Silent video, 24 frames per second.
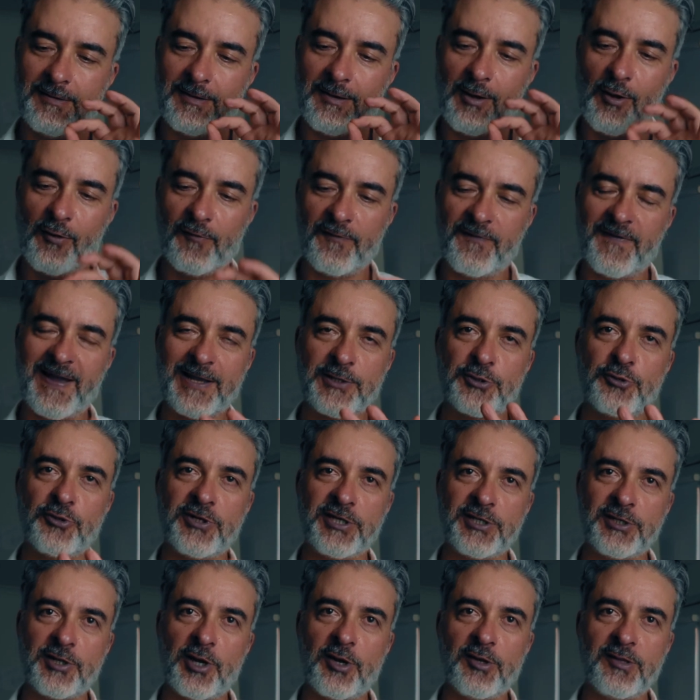olfactory
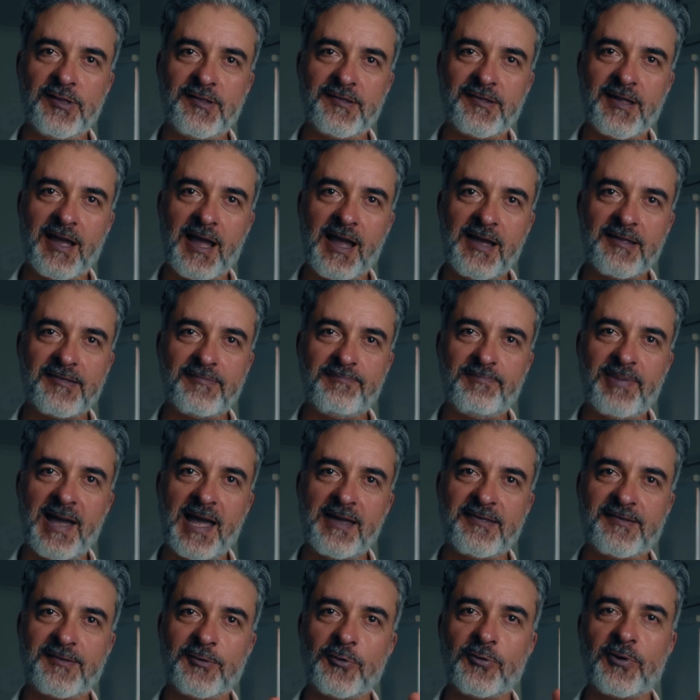notes as
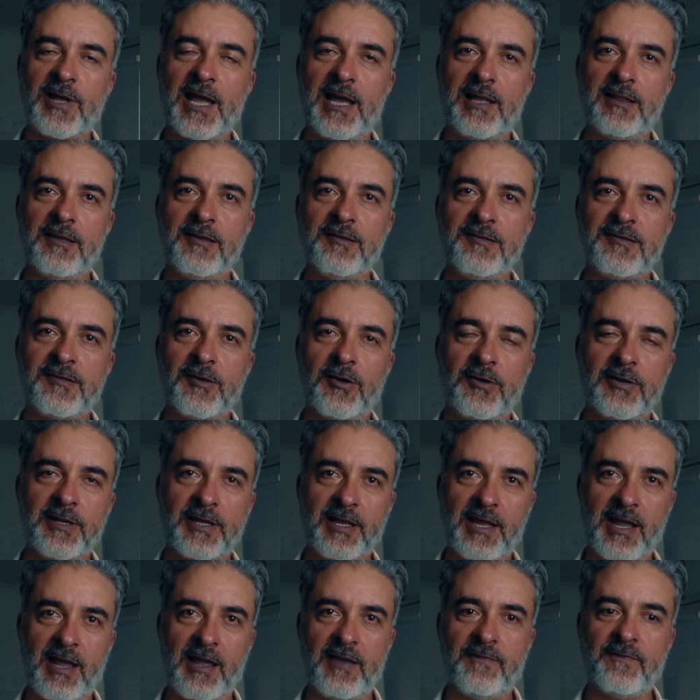pastel colours on a
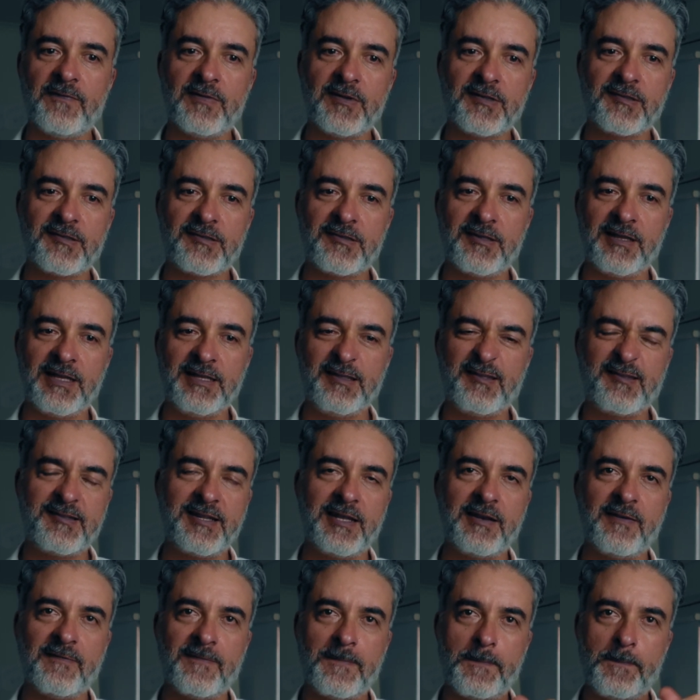canvas
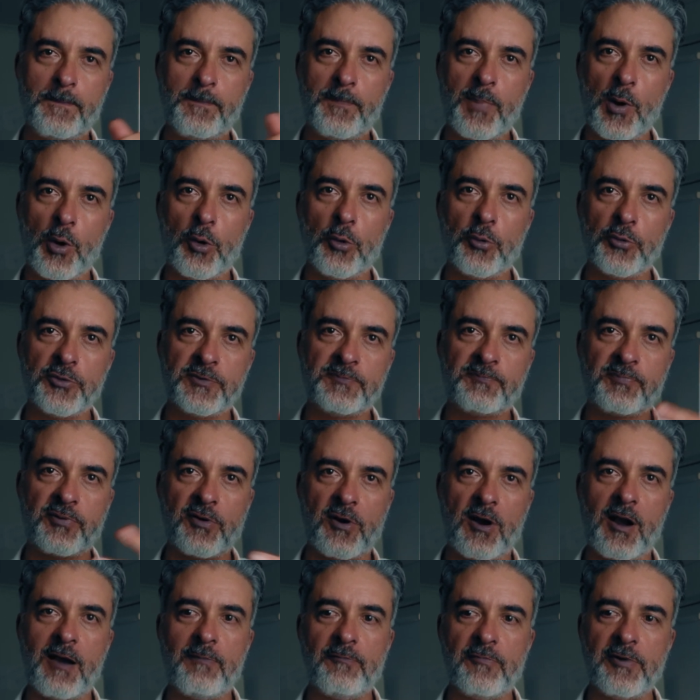instead of bold
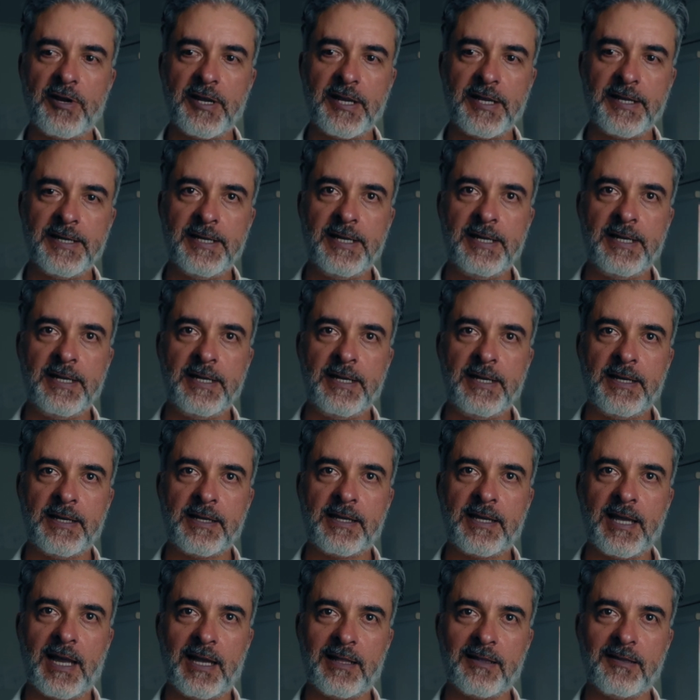primary
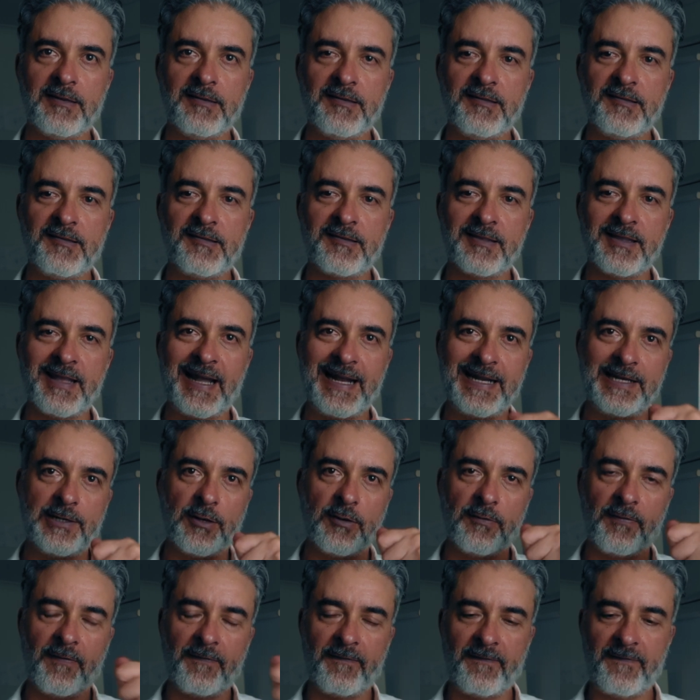colours laid
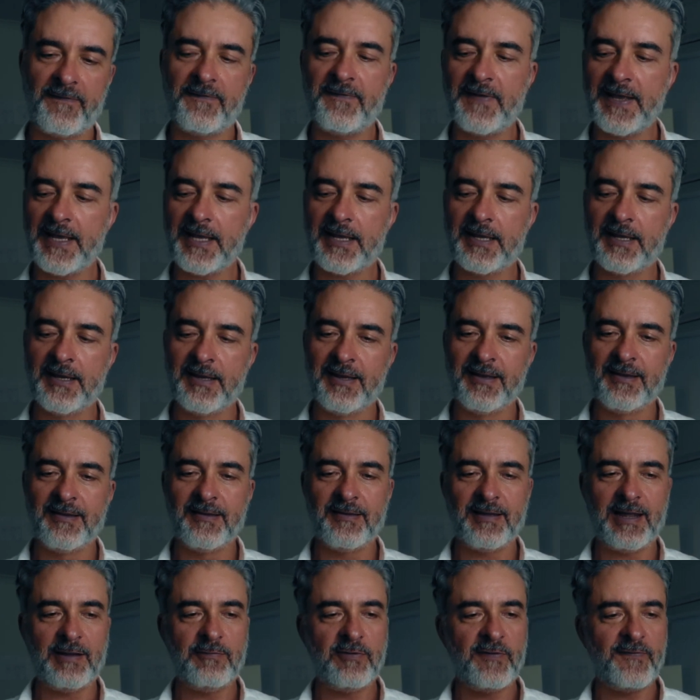on thick.
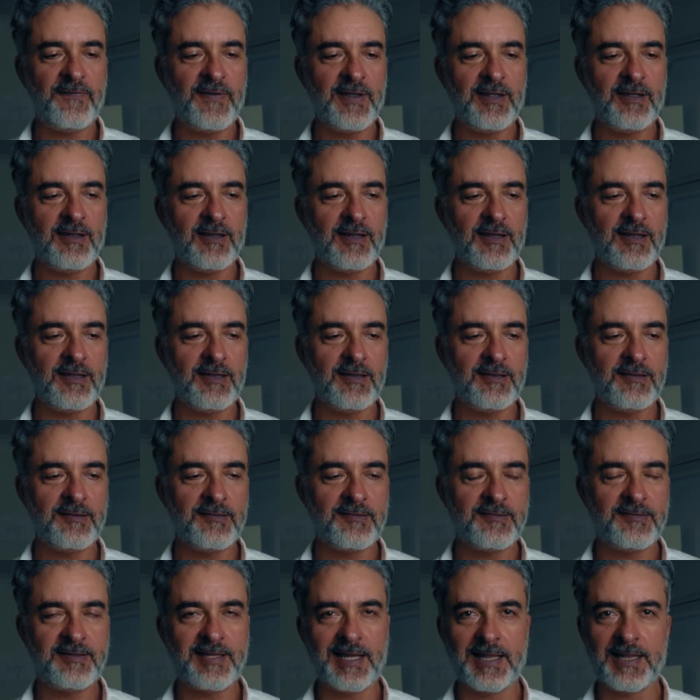Everything
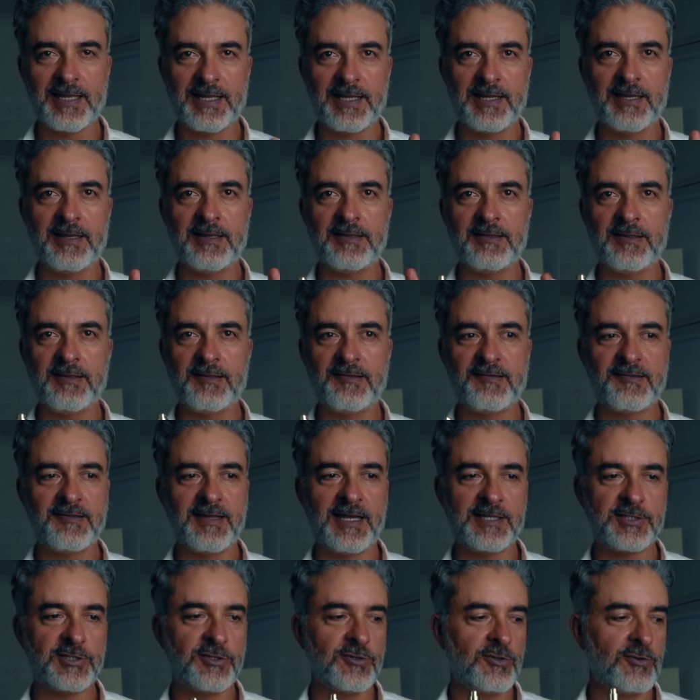is delicate,
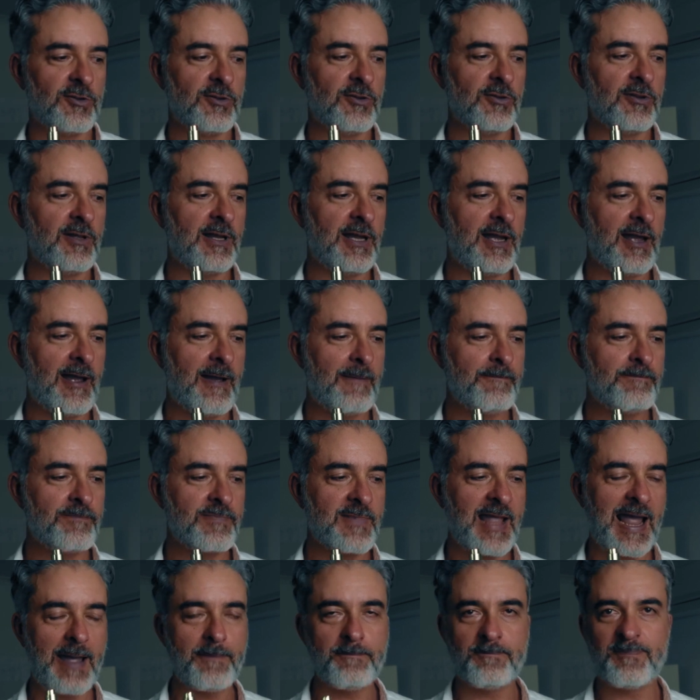subtle,
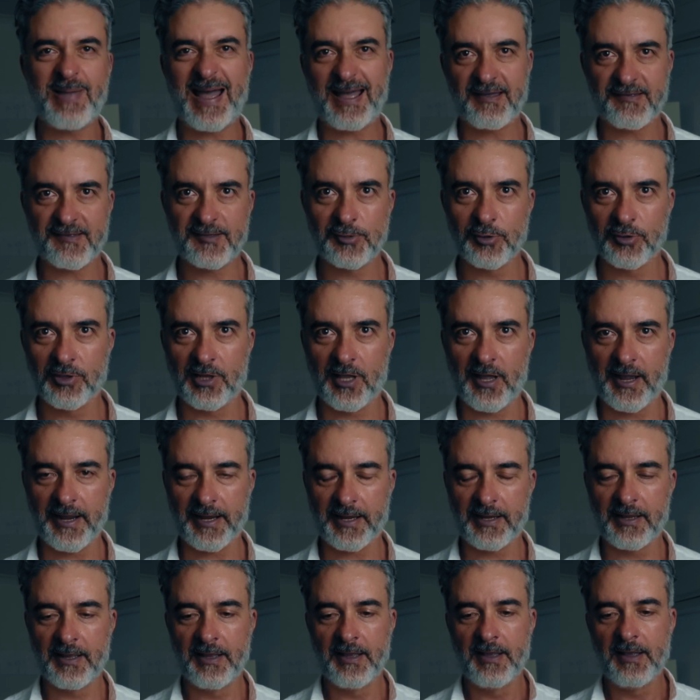and
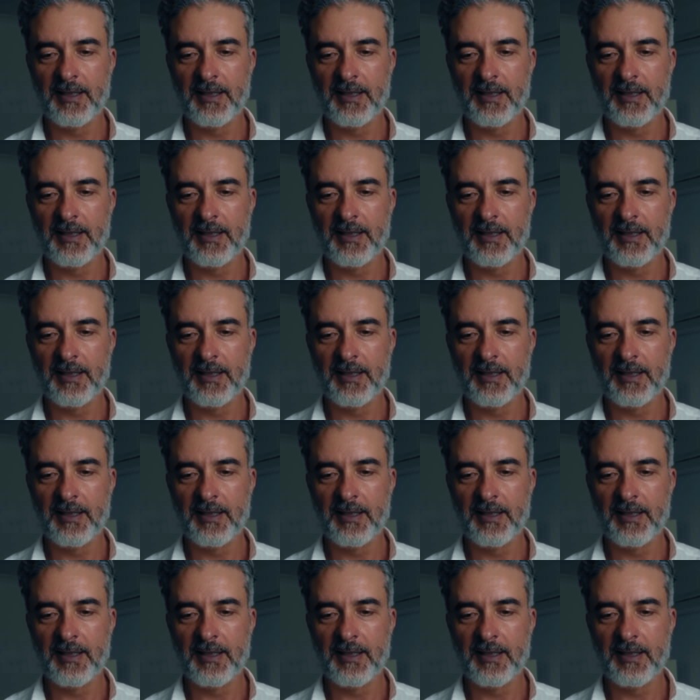pastel-like.